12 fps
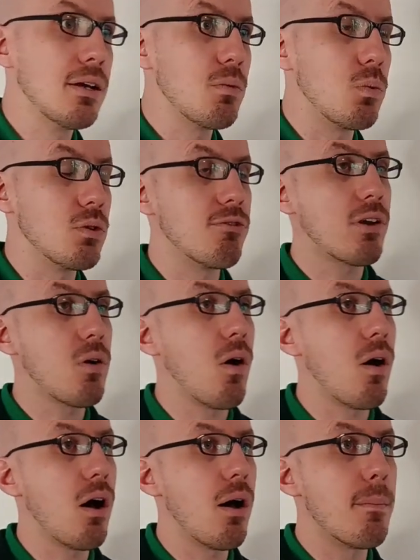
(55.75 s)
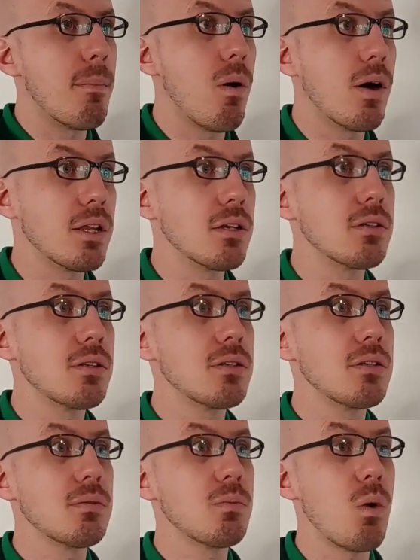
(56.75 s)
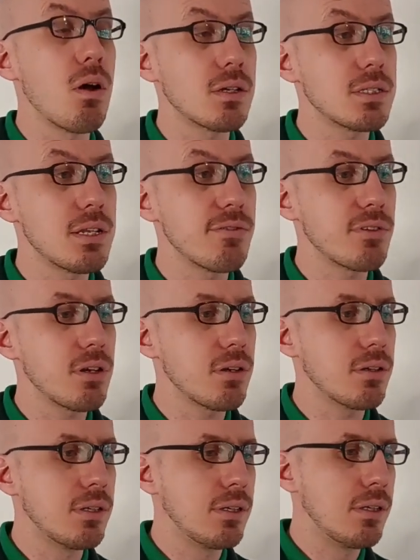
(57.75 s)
would require a minor work certificate.